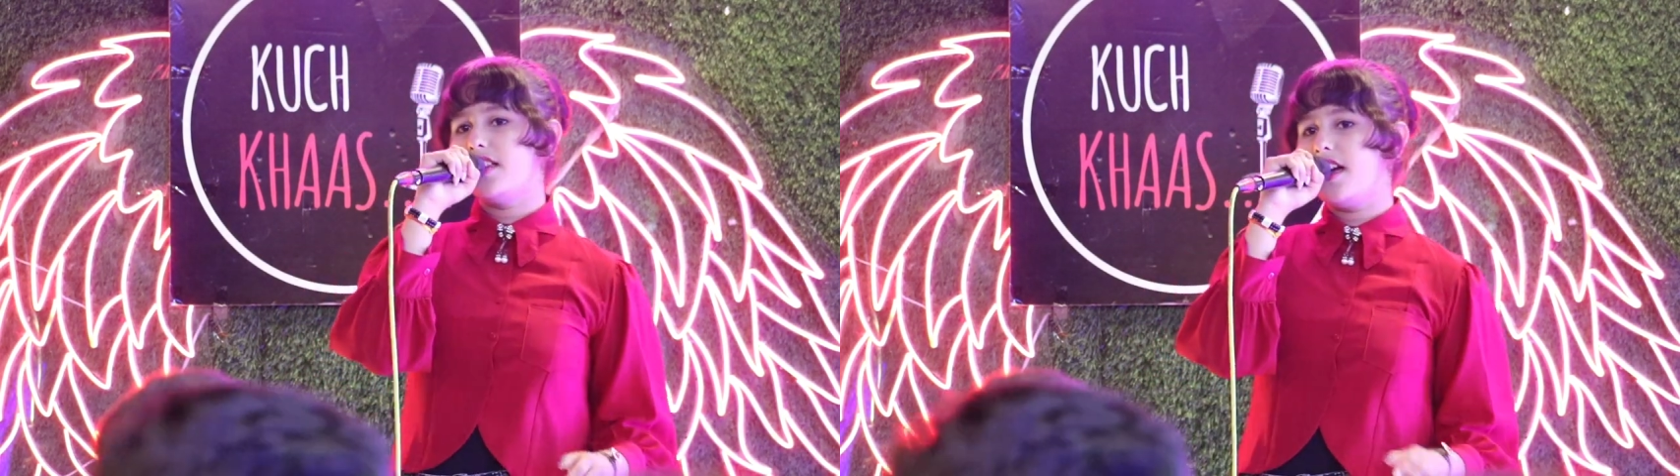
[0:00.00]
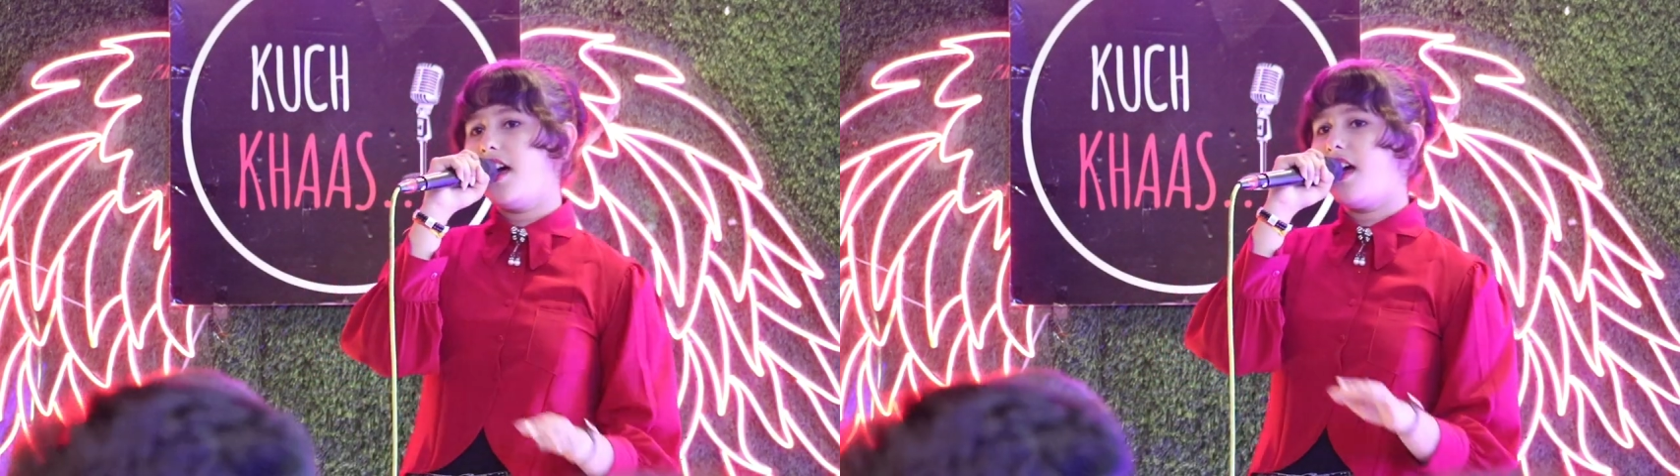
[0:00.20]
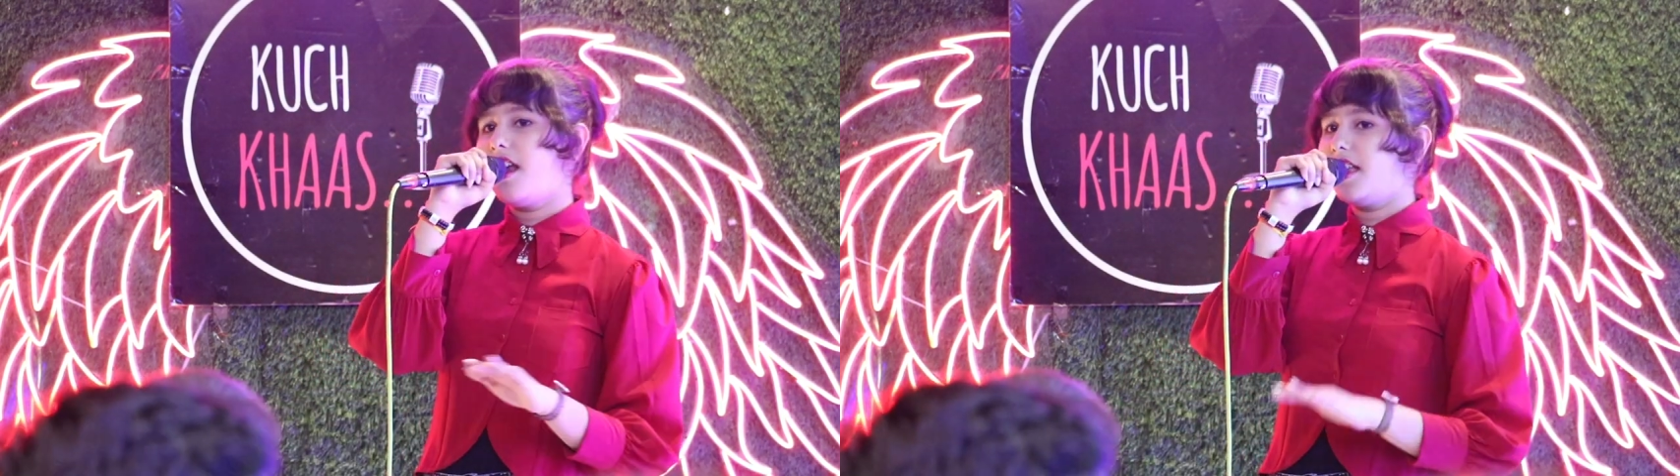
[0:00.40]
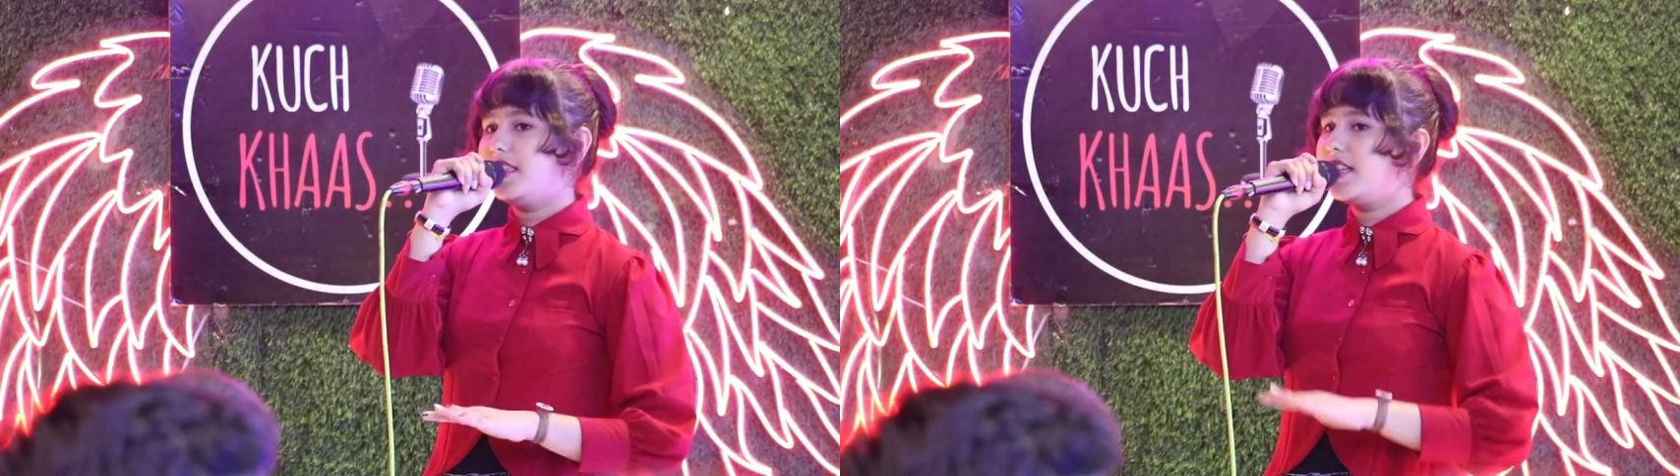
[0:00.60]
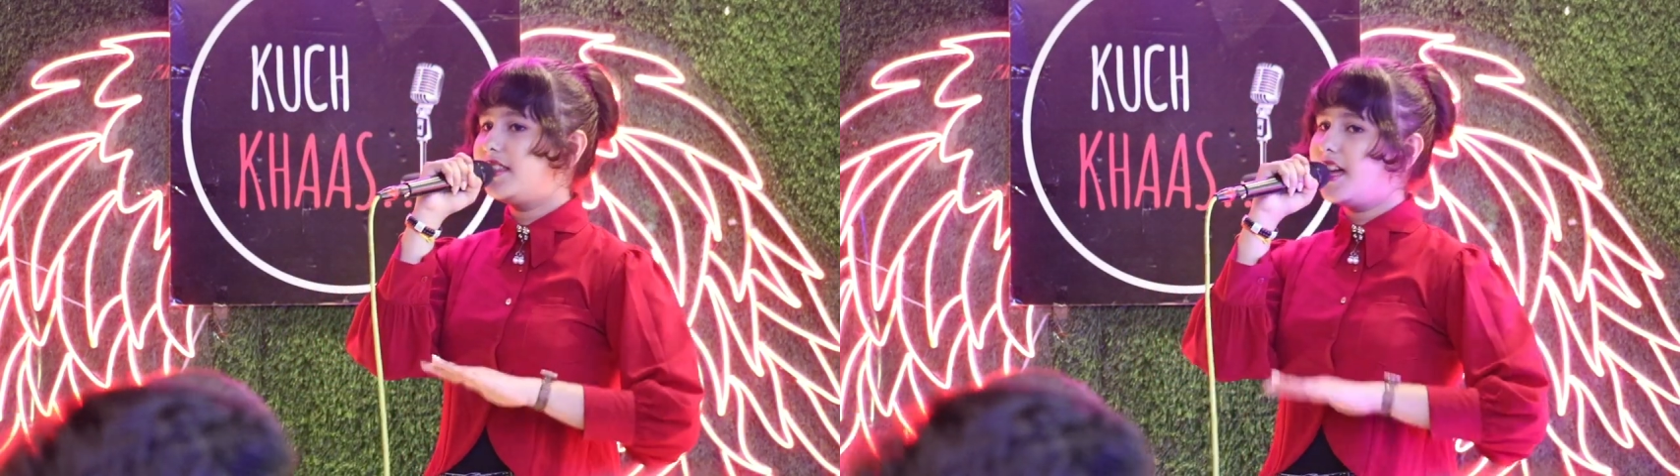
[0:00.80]
da
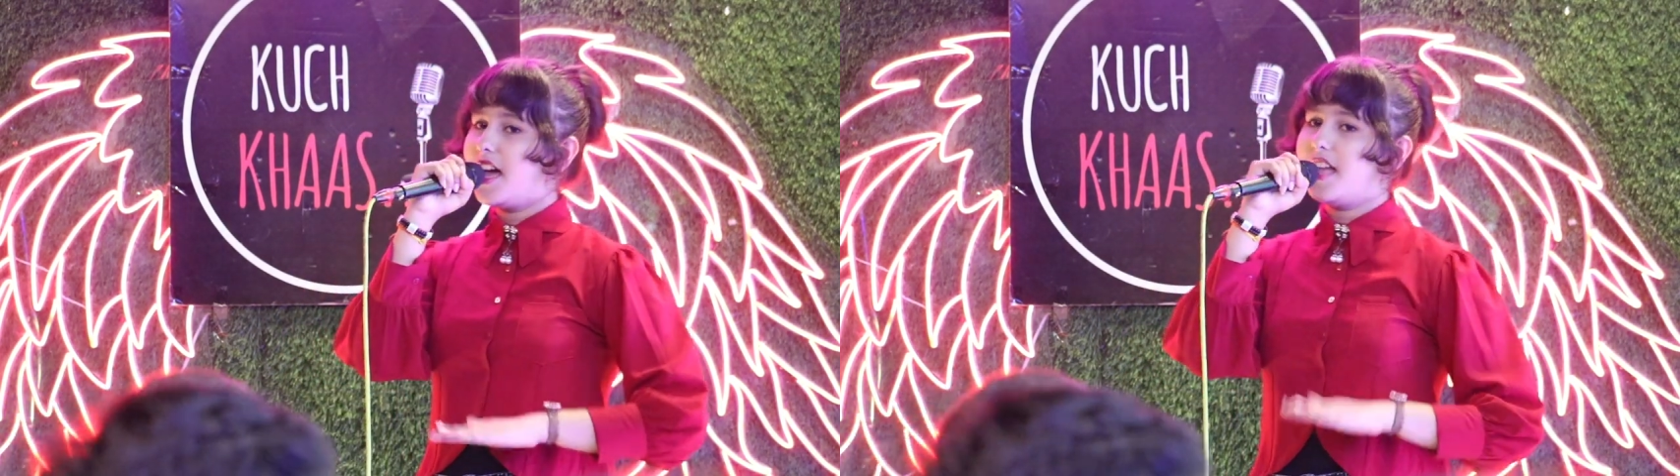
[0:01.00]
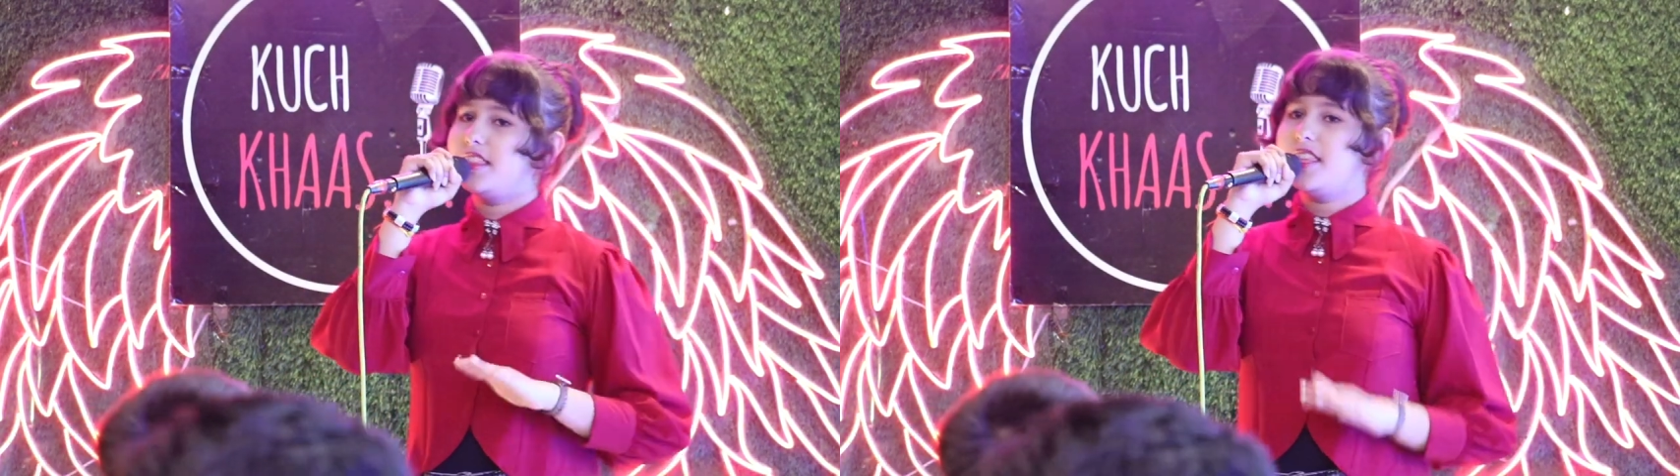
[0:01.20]
da dun